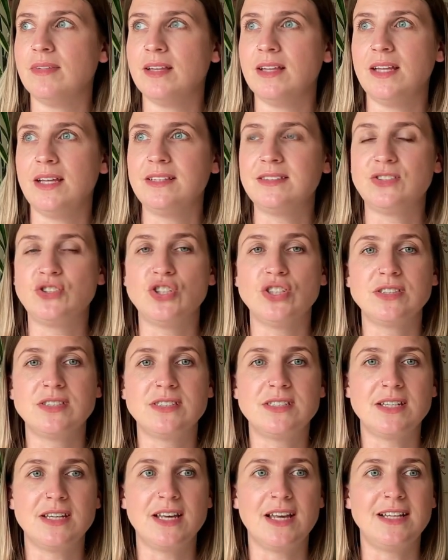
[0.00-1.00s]

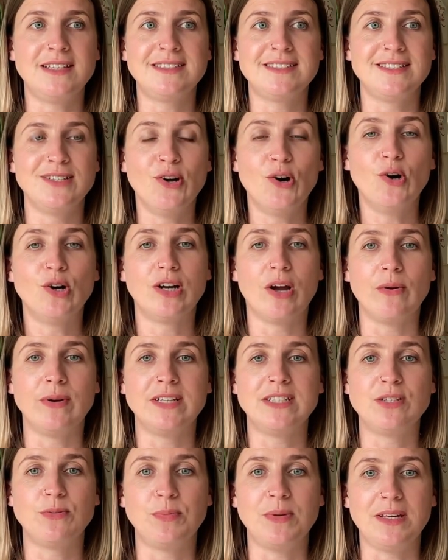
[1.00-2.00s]
it's not
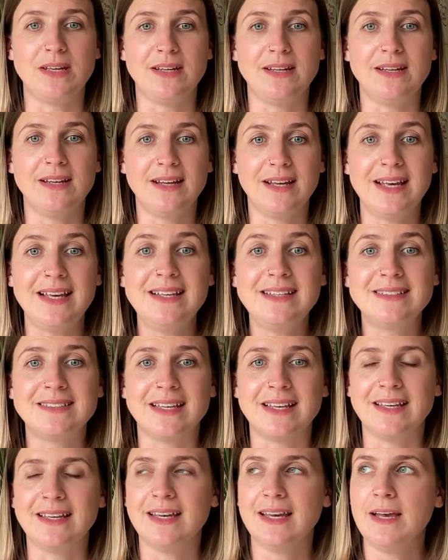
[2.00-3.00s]
going to be
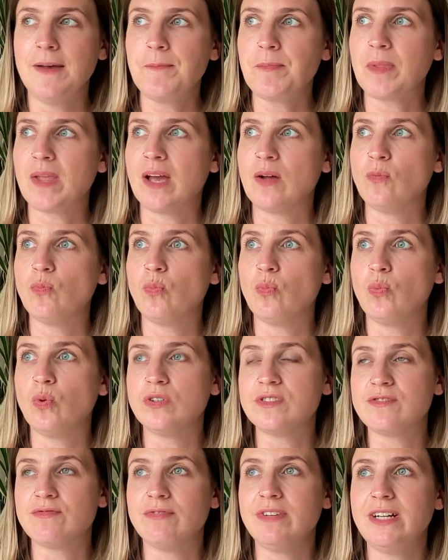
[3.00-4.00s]
easy. And
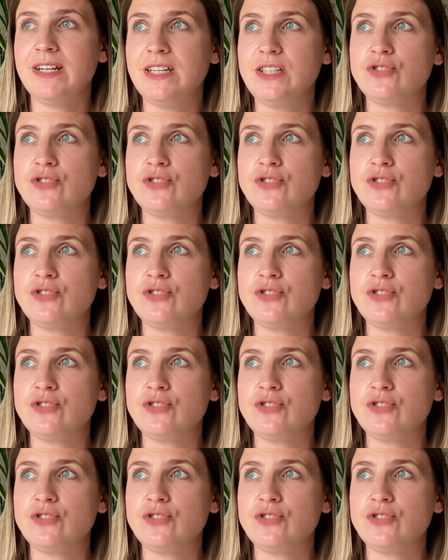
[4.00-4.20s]
what's really